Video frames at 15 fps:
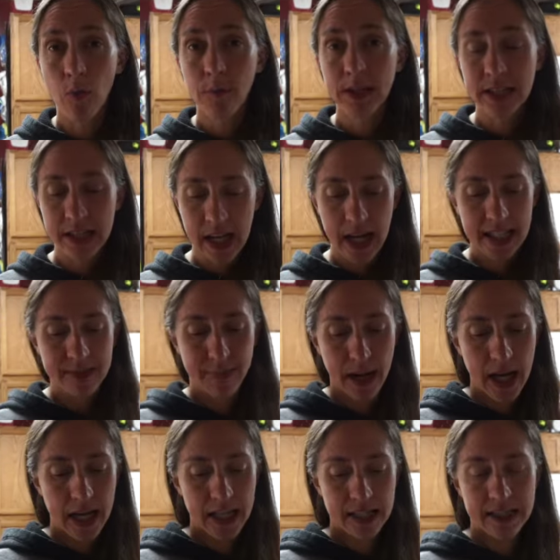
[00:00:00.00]
besides
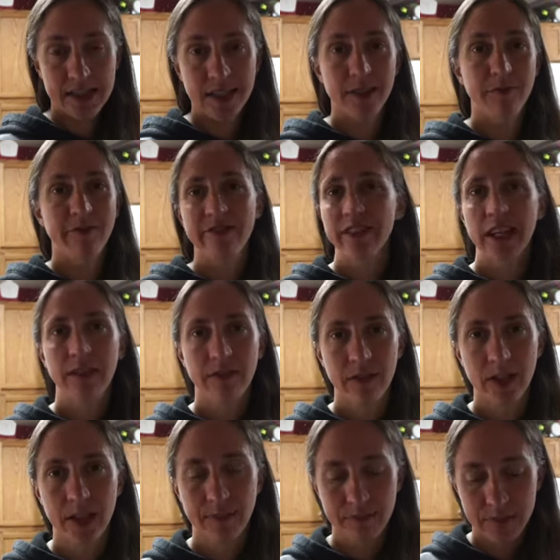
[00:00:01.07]
buying some
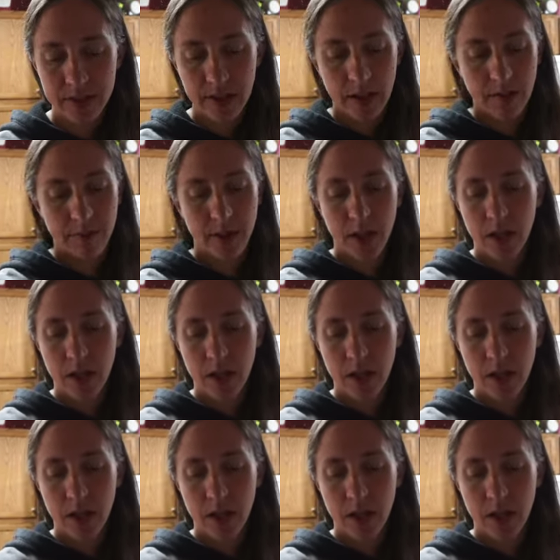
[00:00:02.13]
flavoring packs